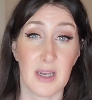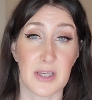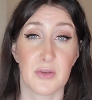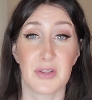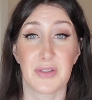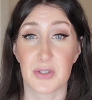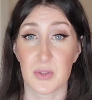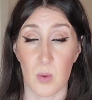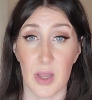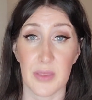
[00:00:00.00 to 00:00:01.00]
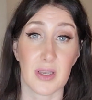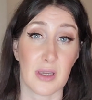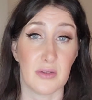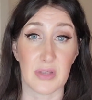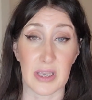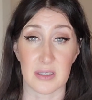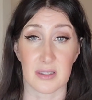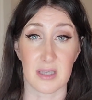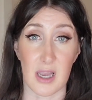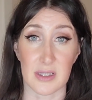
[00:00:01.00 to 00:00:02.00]
I know that there's one that kind of like
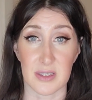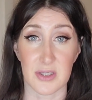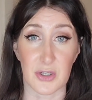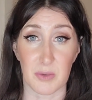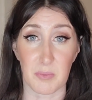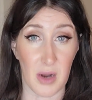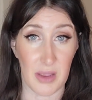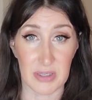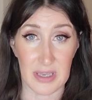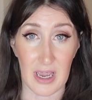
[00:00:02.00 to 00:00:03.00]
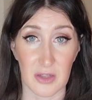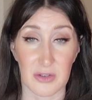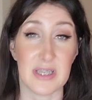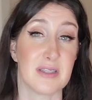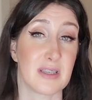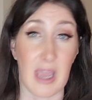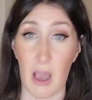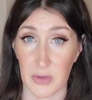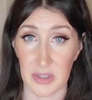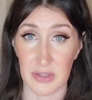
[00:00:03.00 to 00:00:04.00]
disguises your private gallery as a
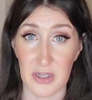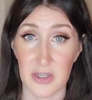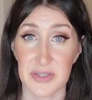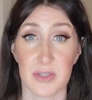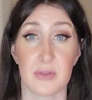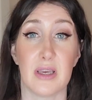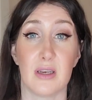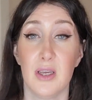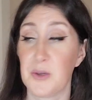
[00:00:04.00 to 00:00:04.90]
calculator, so that